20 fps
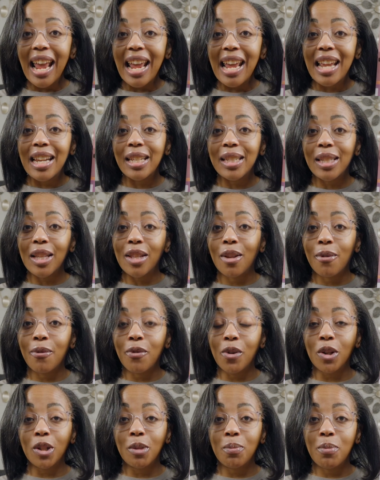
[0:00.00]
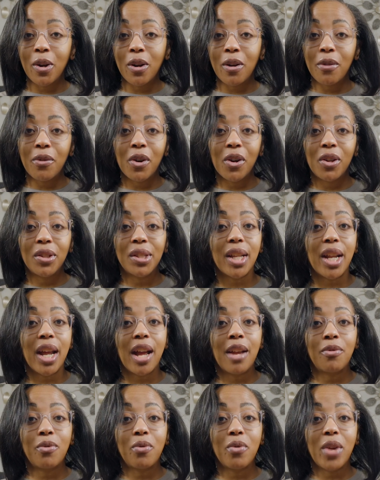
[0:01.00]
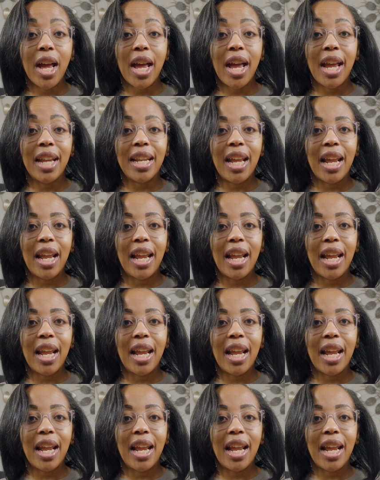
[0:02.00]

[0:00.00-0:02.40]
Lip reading: It is the first book of hers that I've read,